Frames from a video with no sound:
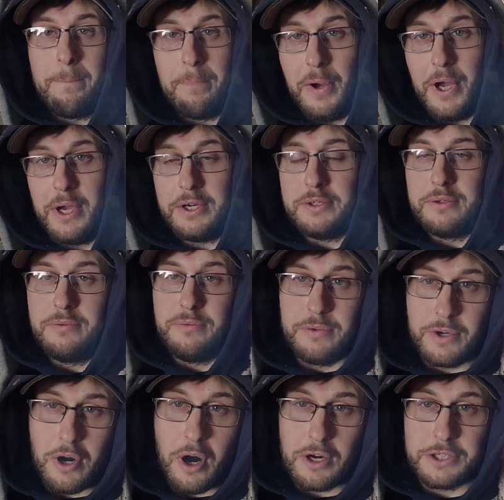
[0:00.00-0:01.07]
but
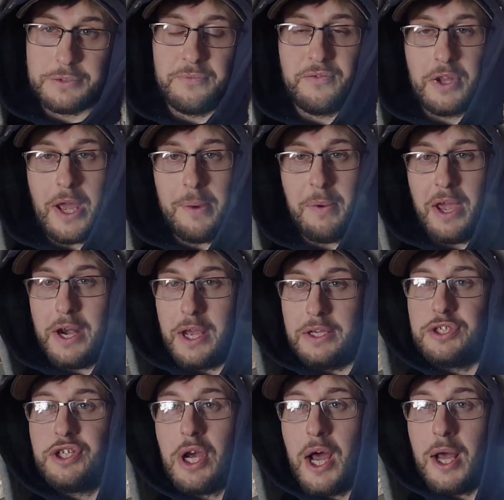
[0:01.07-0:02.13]
there are some
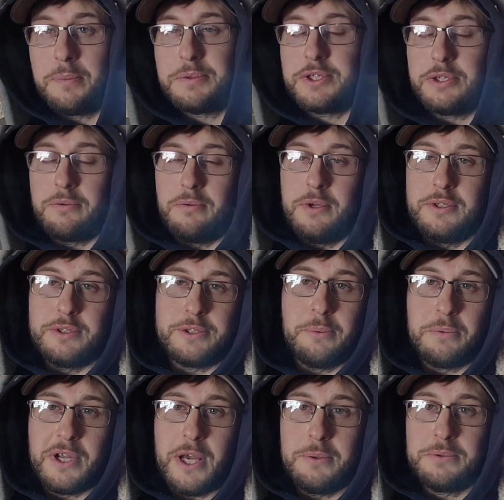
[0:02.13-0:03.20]
fly-by-night shops, and
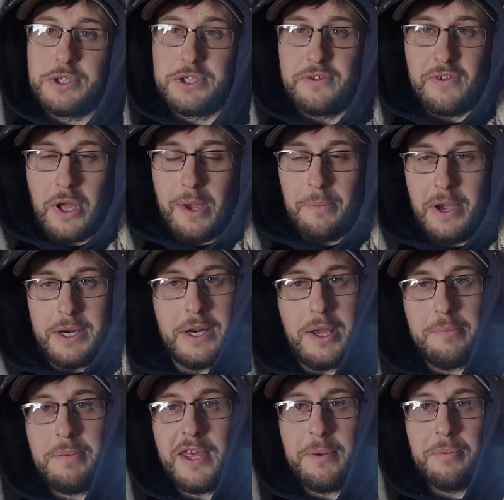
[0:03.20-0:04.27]
sometimes there's
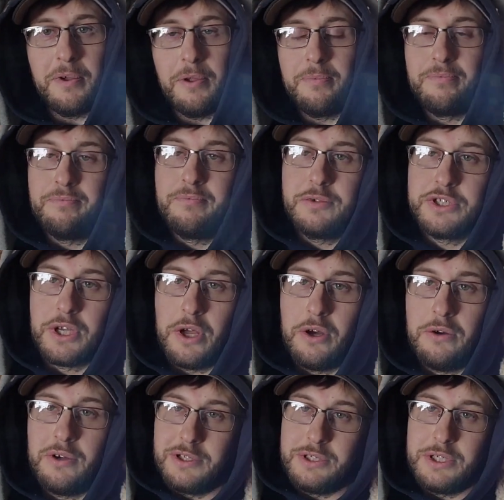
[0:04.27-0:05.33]
fly-by-night people.
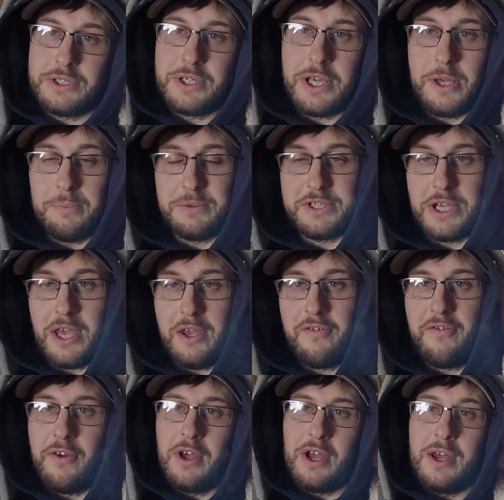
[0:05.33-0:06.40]
So just keep
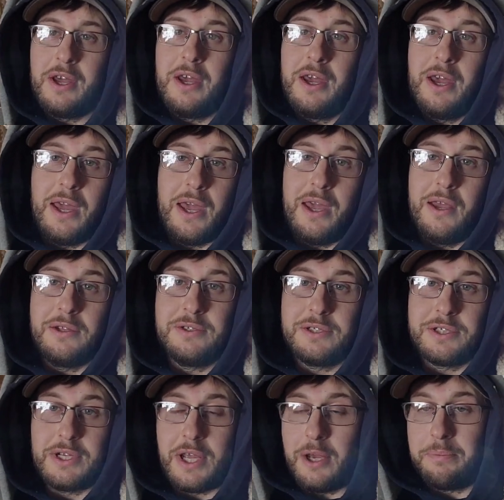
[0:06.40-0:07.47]
safe and
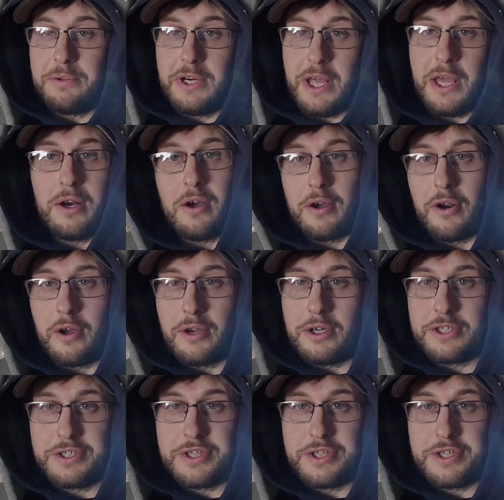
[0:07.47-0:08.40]
stay up to date on all your